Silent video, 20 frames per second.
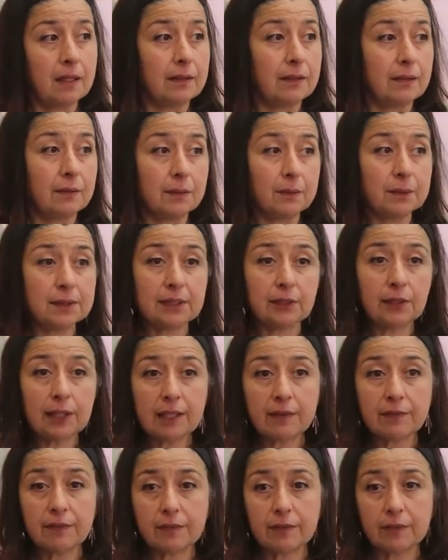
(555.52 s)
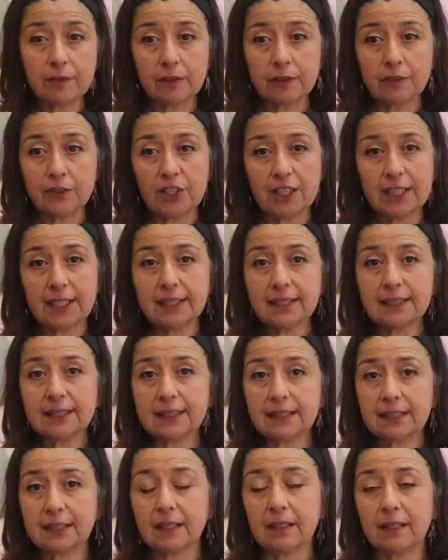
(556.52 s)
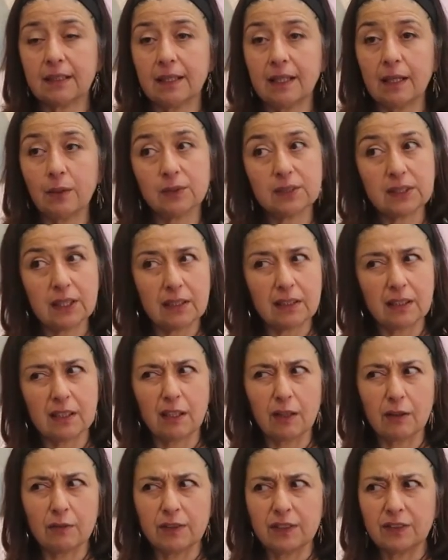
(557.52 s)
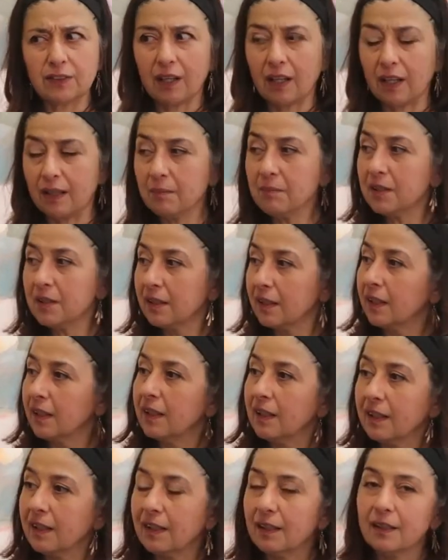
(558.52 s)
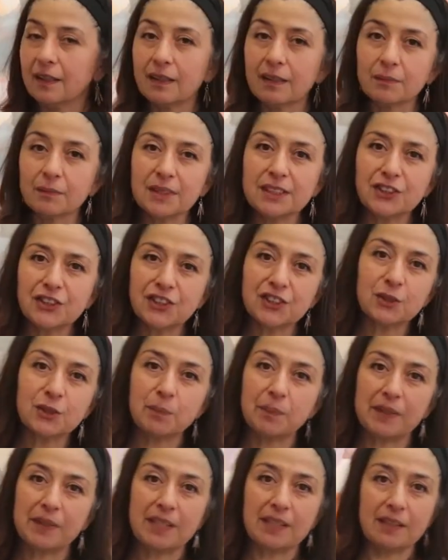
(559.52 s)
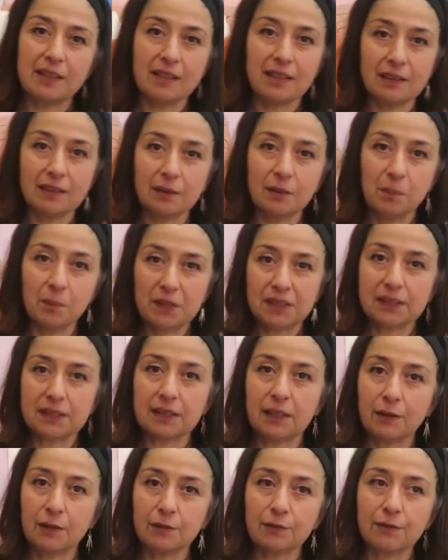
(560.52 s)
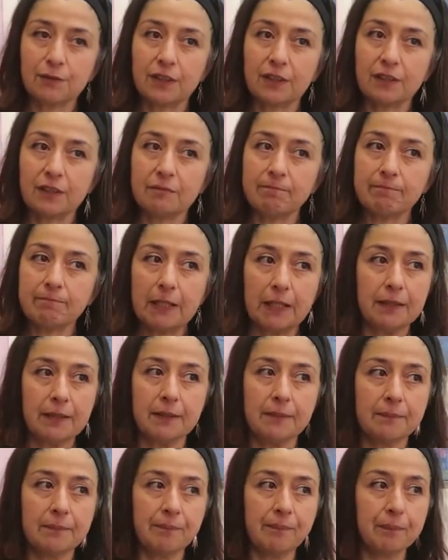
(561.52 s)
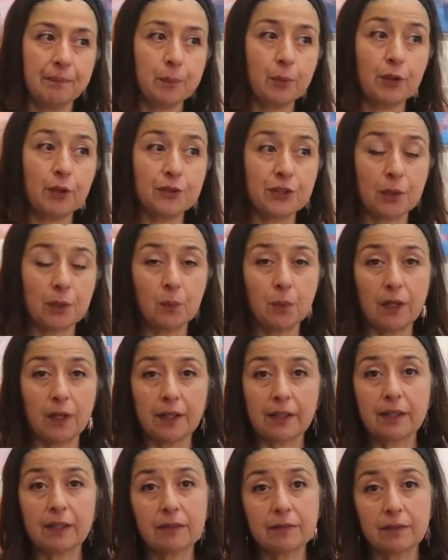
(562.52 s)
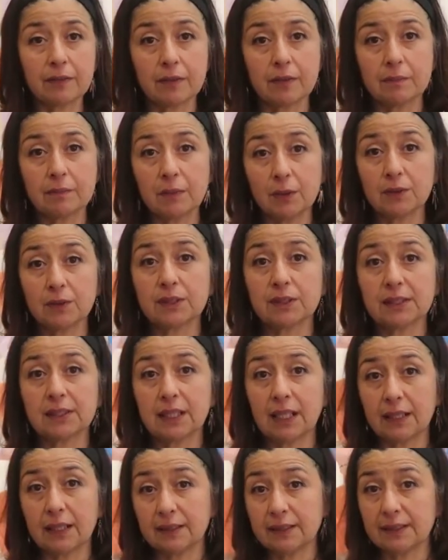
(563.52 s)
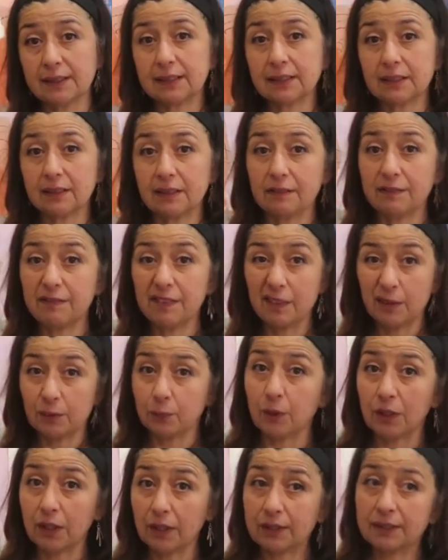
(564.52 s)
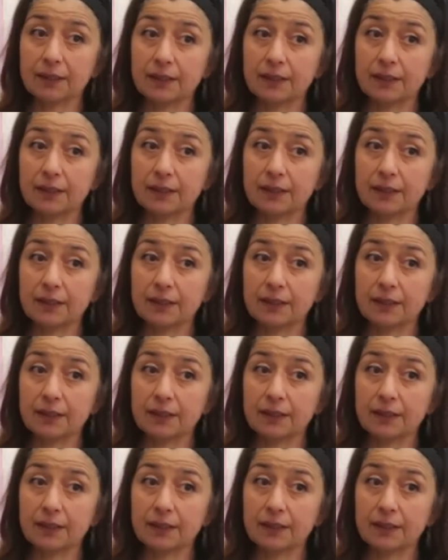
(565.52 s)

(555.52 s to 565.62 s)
They're always looking for volunteers outside of COVID time. This year's have been a little bit slow for project work for most scientists in the field work.